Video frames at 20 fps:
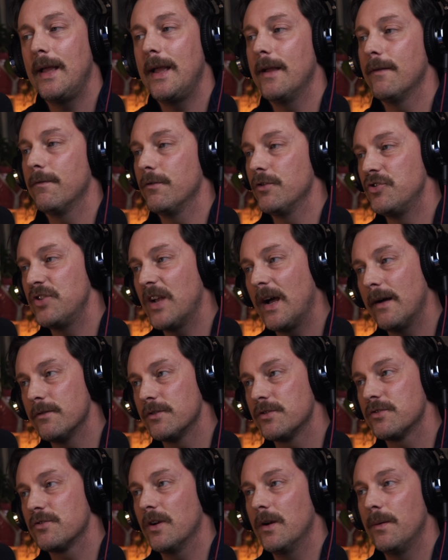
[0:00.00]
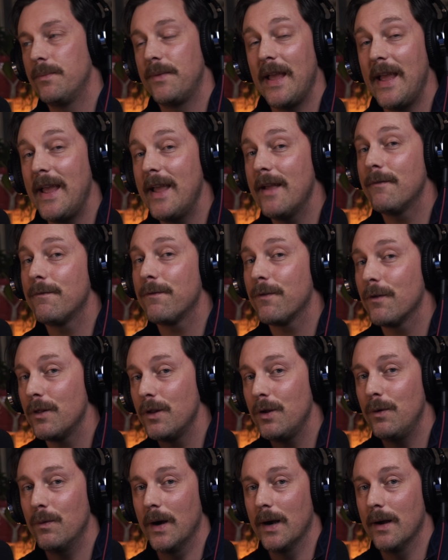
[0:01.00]
and for JavaScript, and for
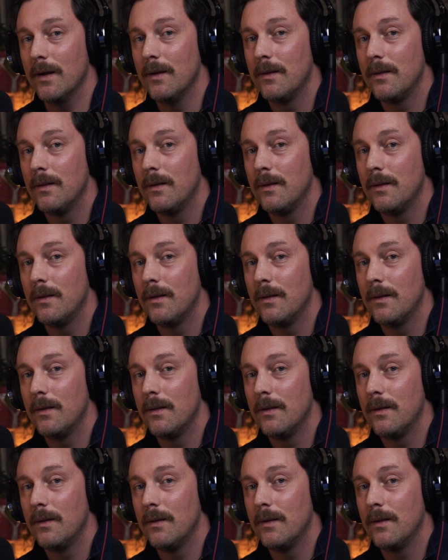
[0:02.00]
Lua.